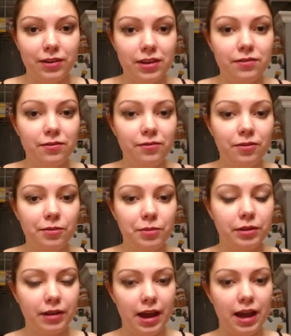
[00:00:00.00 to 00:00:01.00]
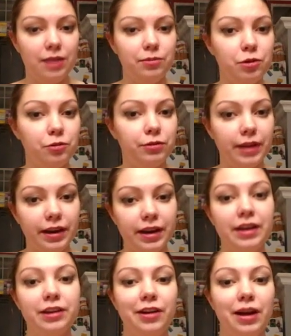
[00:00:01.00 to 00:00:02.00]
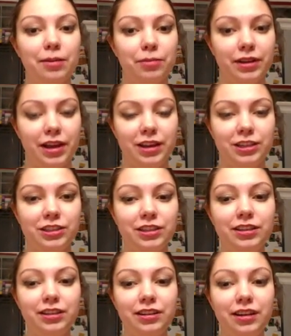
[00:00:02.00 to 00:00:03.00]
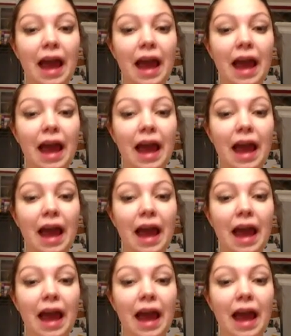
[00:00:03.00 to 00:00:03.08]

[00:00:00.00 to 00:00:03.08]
Even from the time you send in your application,